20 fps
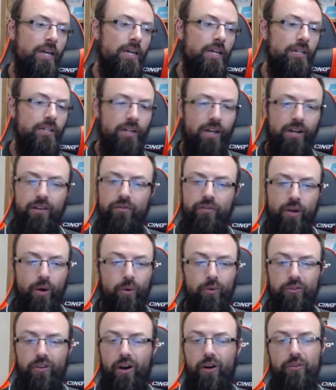None of
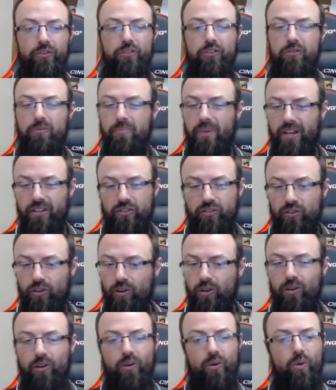those are
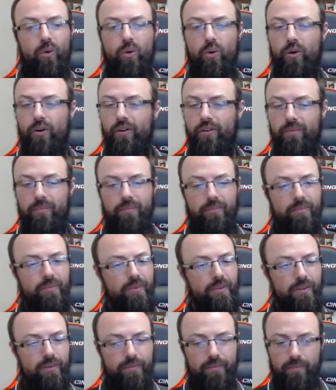special or
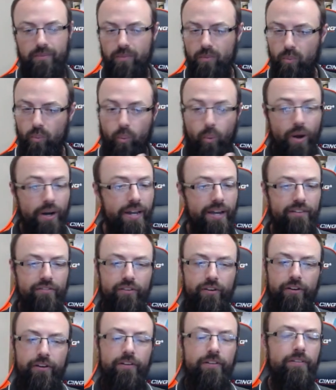
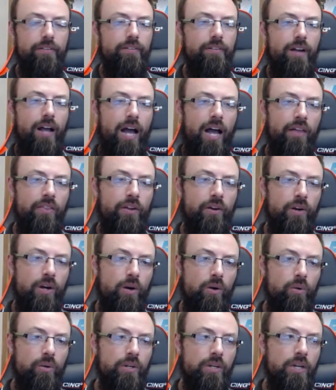whatever on their
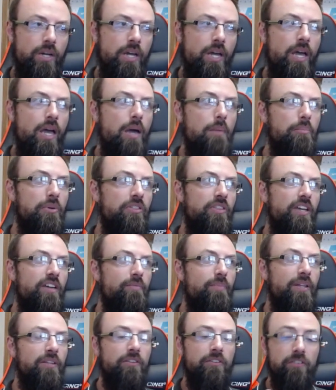own, but they have
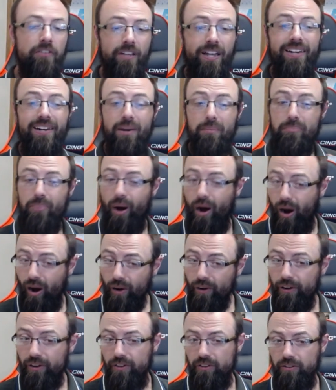been set
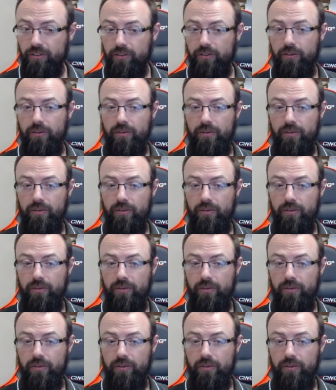apart